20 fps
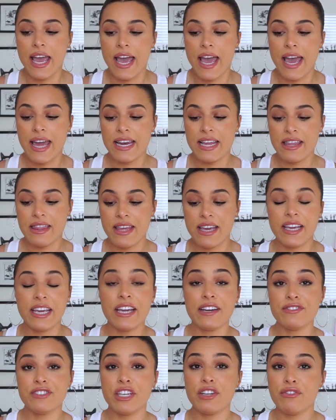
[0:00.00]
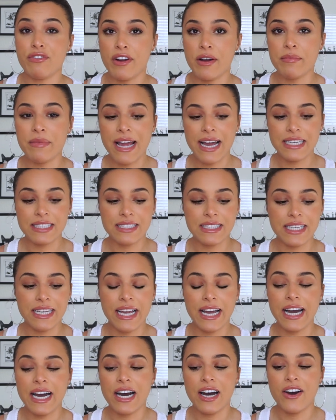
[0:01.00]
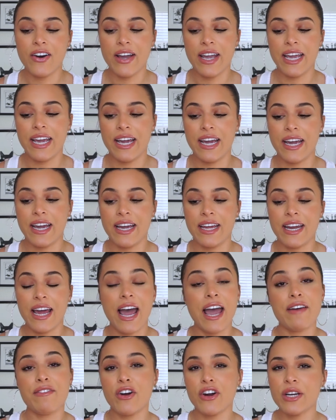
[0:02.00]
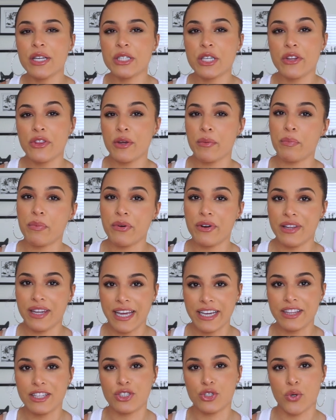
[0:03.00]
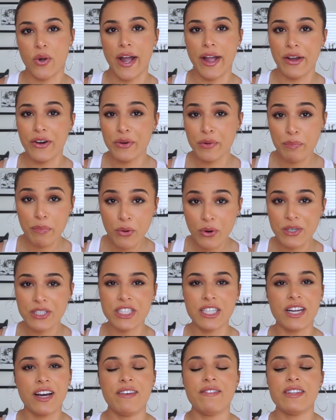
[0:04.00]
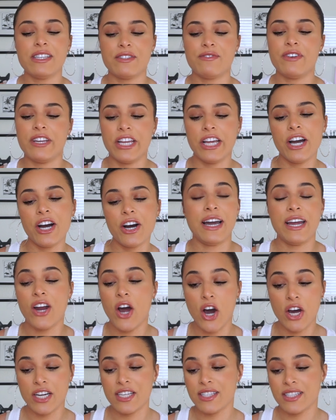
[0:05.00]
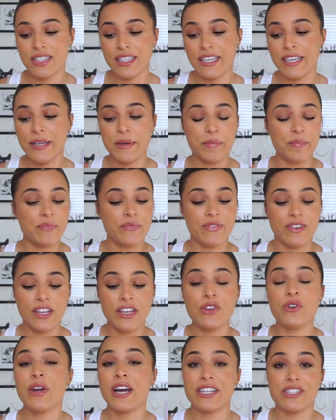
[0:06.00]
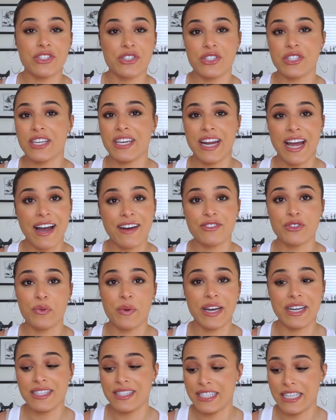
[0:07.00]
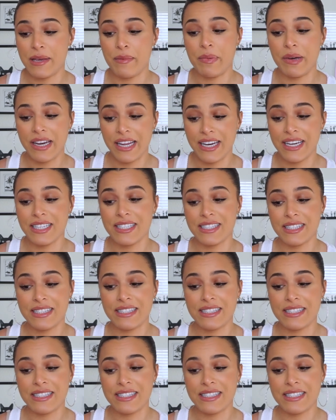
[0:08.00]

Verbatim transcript: anything gifted from Nasty Gal and I have already done the pre like the try on portion of this video and honestly you guys are just gonna have to wait and see but it is